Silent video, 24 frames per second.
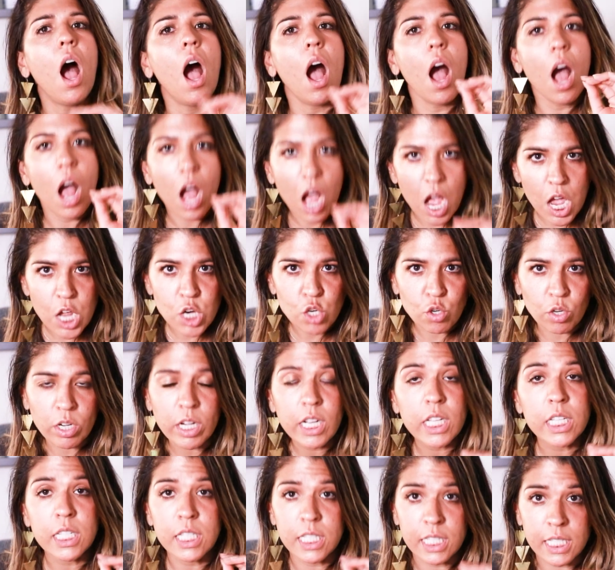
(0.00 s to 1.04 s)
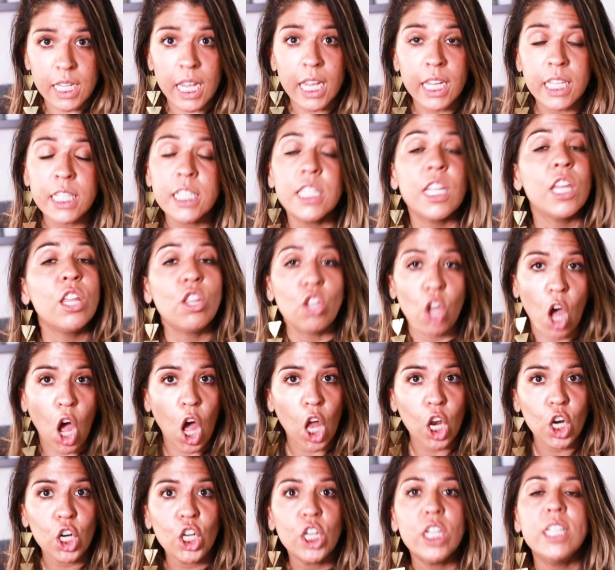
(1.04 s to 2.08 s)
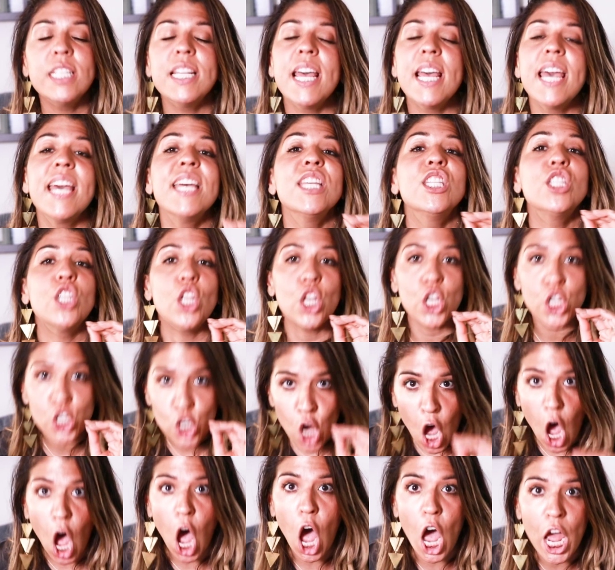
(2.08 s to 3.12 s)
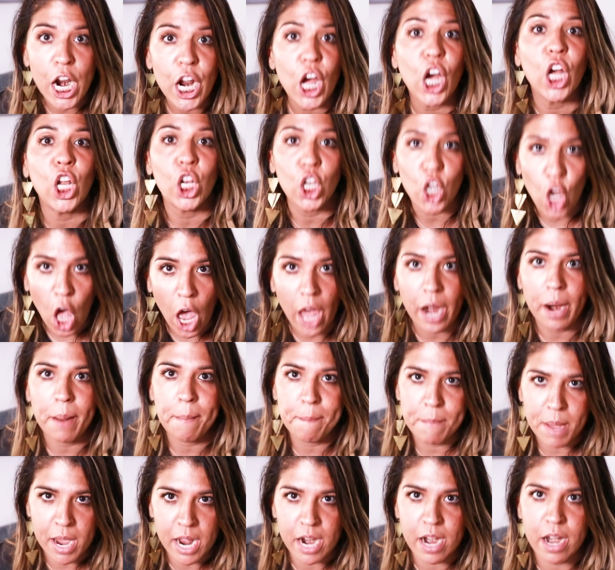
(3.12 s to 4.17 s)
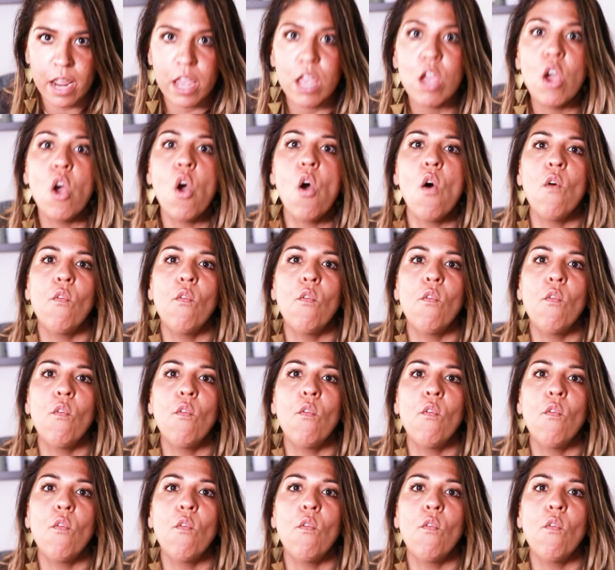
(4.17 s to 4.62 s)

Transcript: $160 is not a lot of money